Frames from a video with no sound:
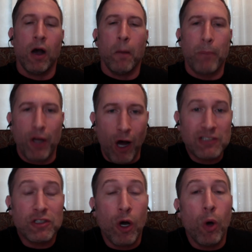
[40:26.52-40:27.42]
but
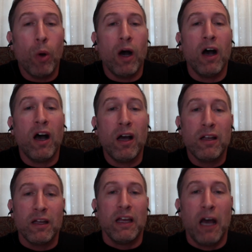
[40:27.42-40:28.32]
also
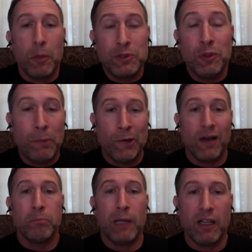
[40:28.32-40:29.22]
helps you put
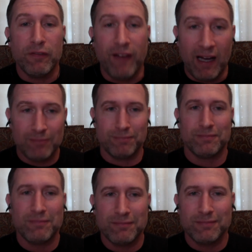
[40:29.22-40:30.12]
on belly fat.
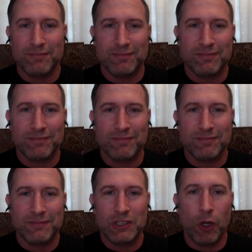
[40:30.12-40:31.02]

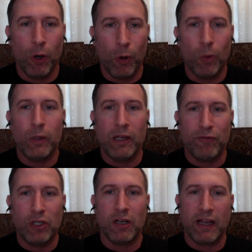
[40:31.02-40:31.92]
So if
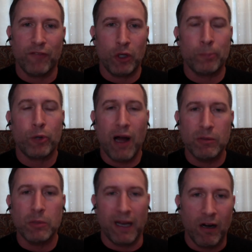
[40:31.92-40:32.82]
your
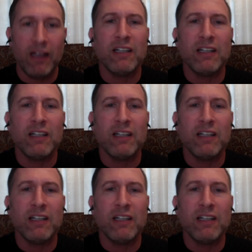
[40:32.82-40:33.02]
problem area